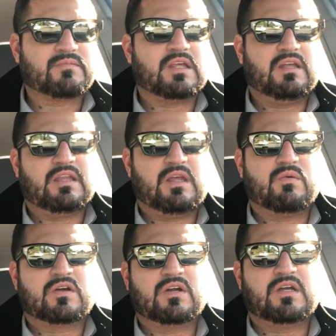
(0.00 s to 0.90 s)
that they
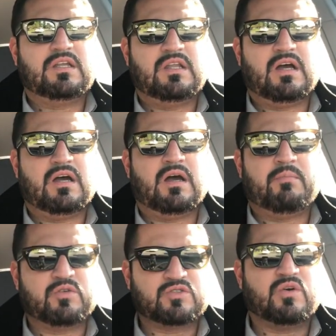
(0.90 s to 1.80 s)
were cooking a
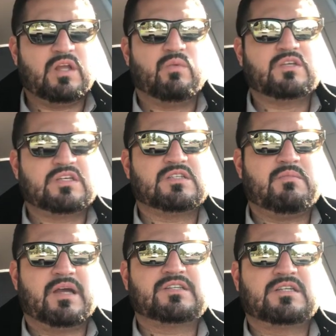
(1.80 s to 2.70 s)
pozole, which is a
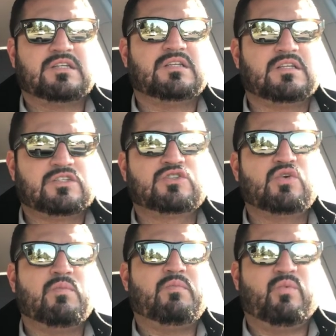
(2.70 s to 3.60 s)
Mexican
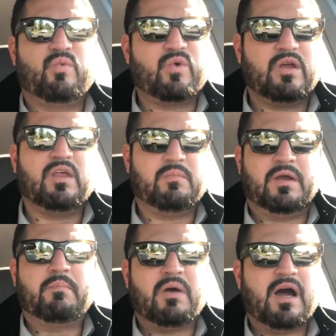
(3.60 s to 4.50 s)
soup, really
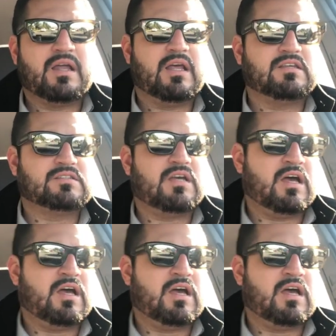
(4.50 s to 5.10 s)
big pot. As